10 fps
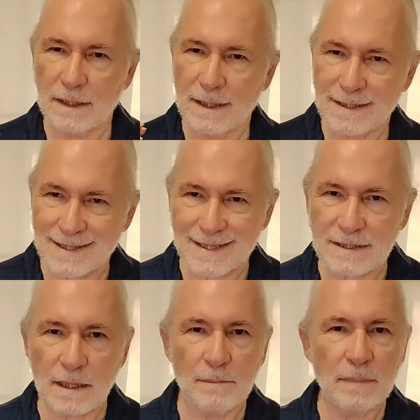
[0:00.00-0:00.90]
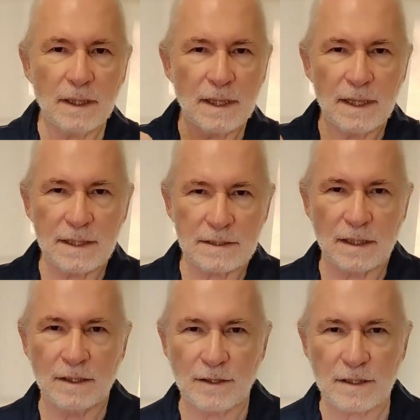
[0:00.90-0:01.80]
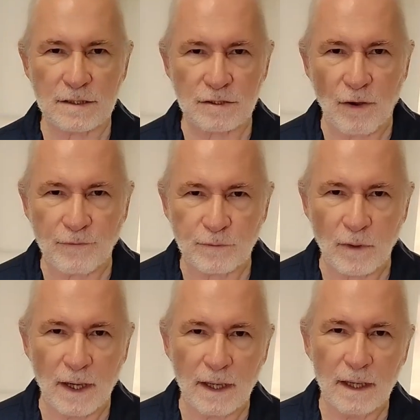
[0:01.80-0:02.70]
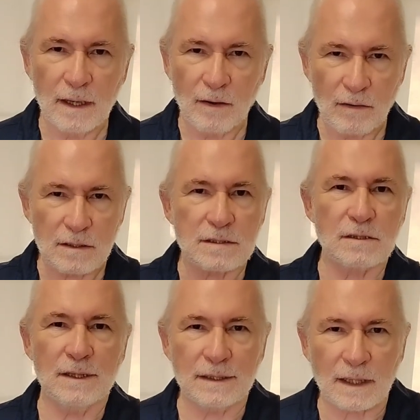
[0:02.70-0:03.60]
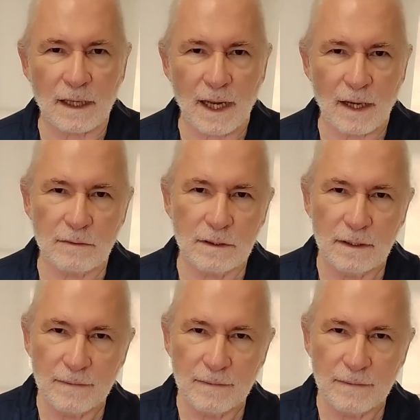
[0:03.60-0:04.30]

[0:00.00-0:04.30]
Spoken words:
system is another software also in the cloud